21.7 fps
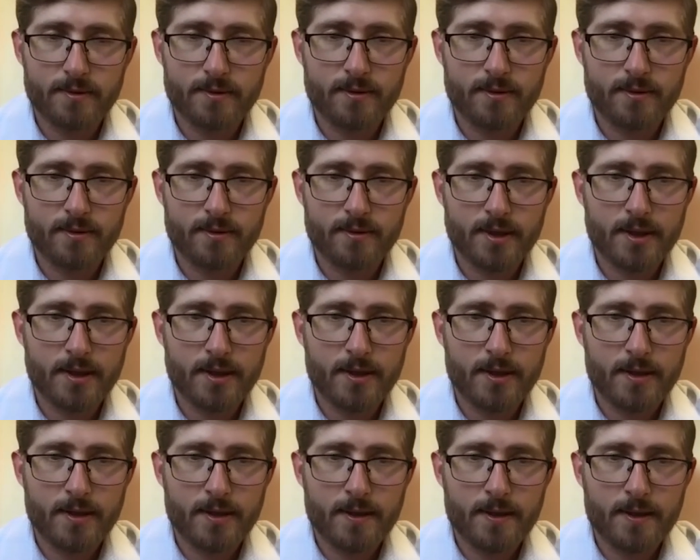
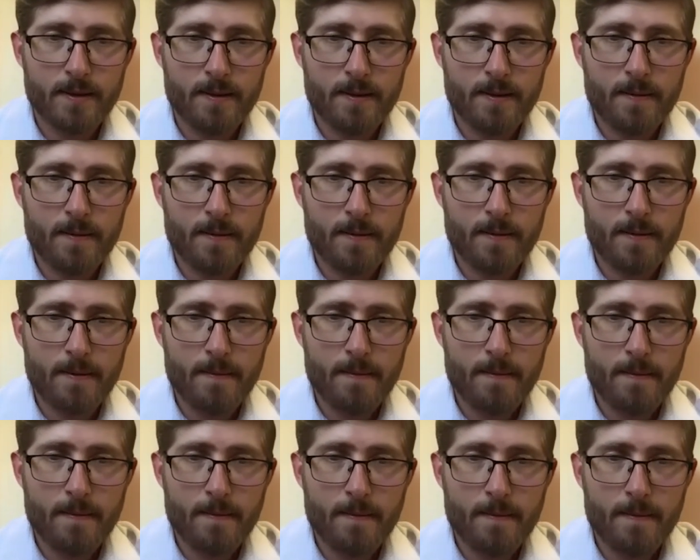
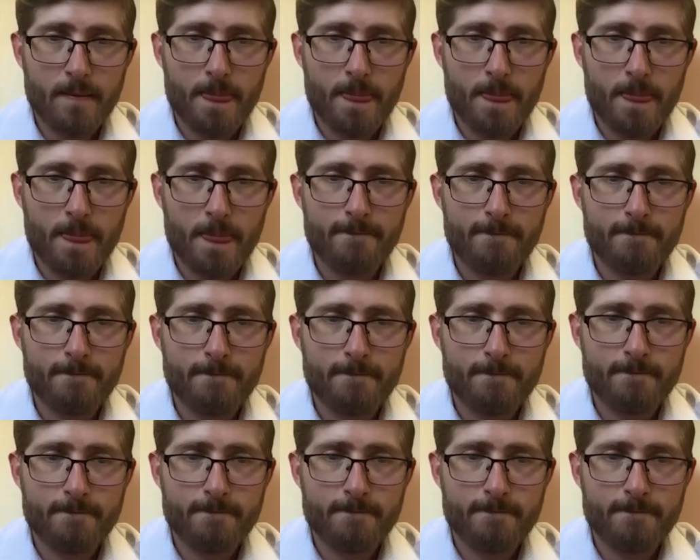
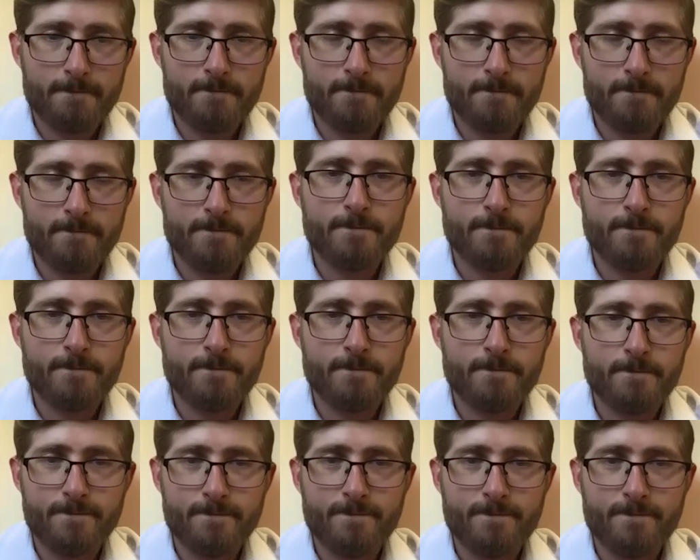
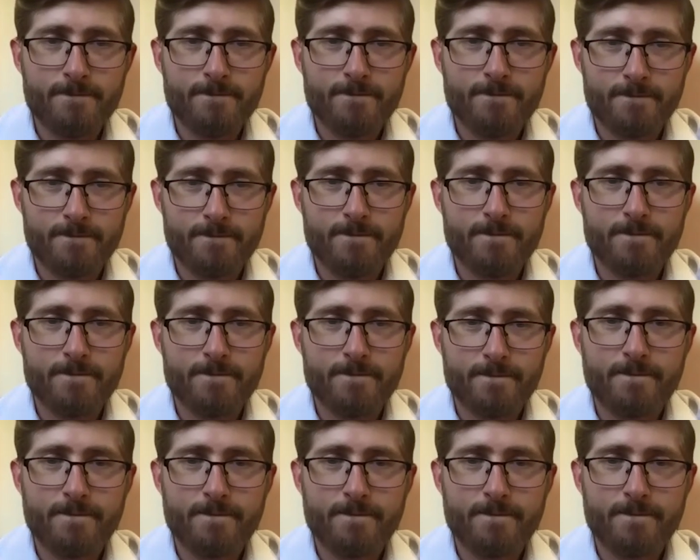
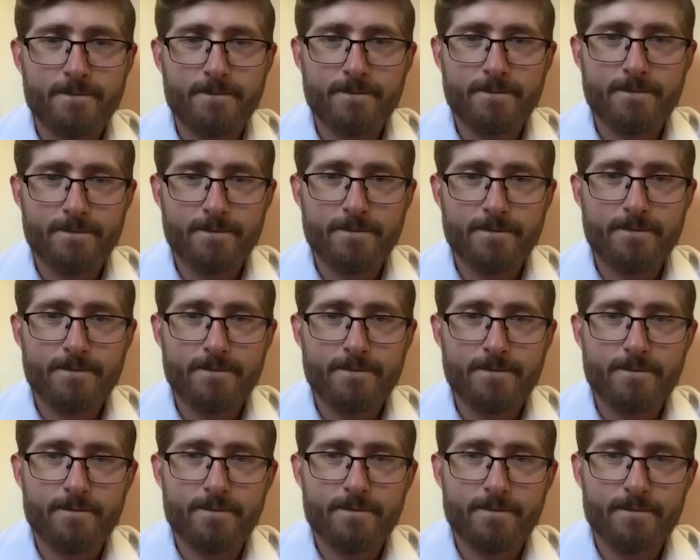
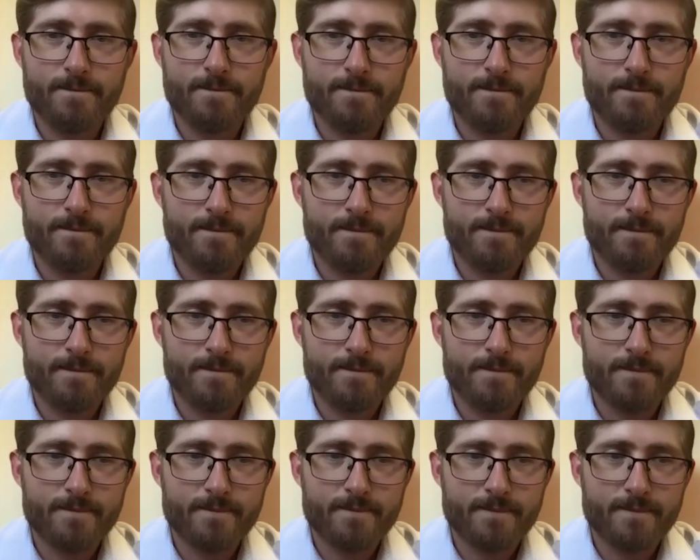
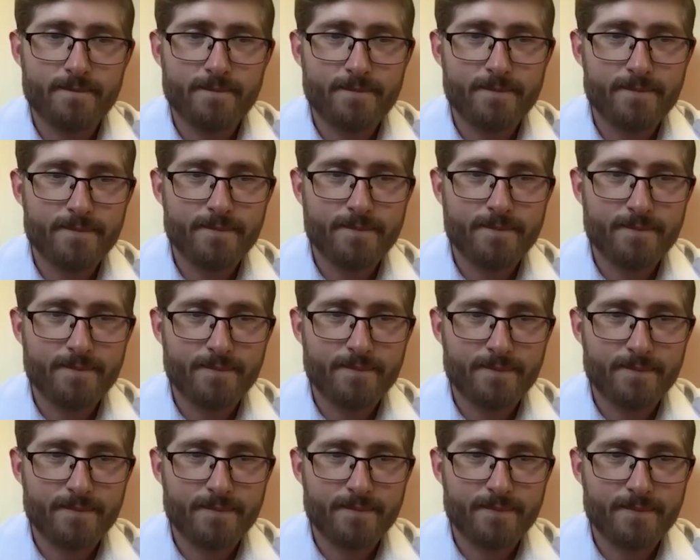
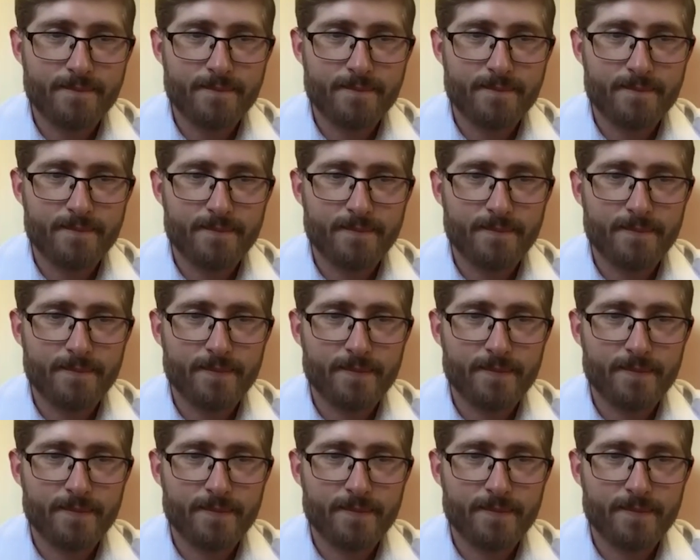(silent)